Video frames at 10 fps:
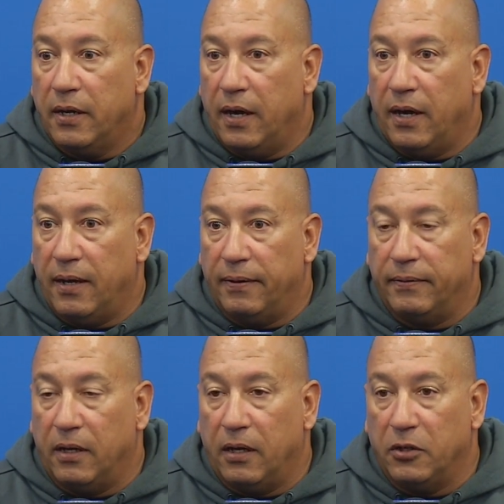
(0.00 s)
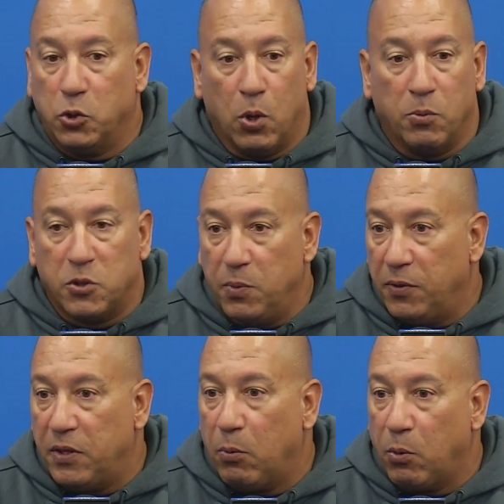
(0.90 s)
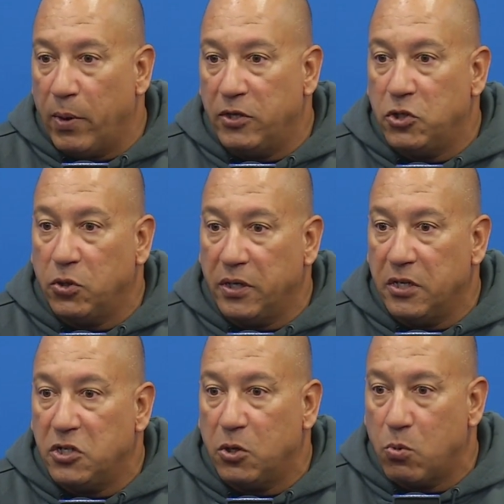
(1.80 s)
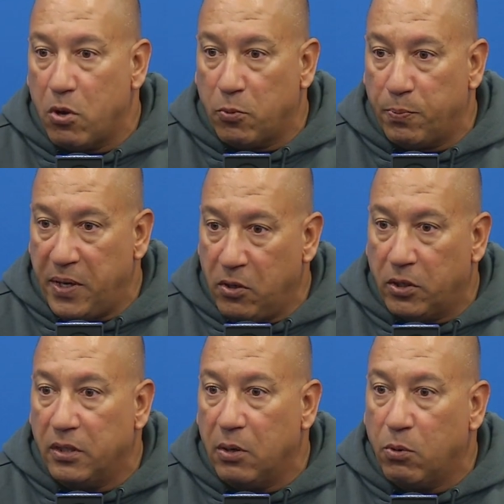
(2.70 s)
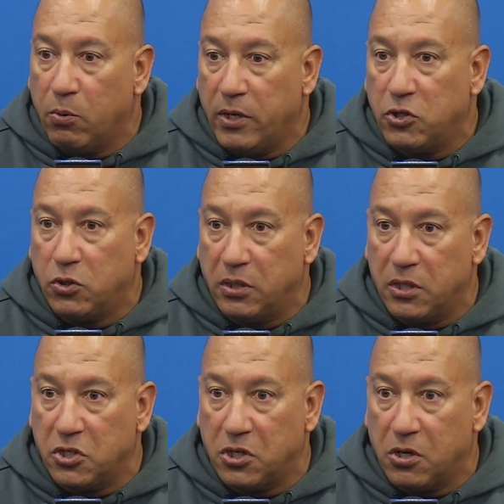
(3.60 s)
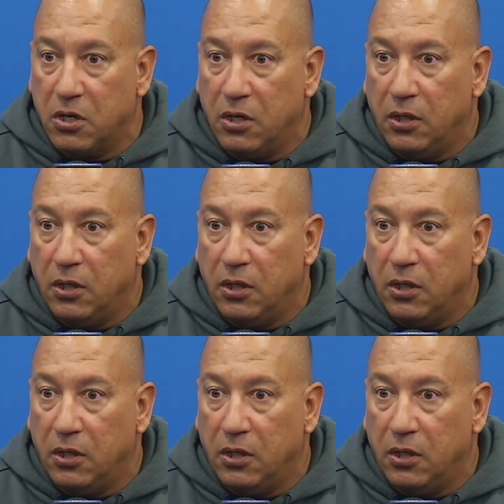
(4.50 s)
Jerome Smith that were redshirting this year, Ronald Peterkin that were redshirting this year.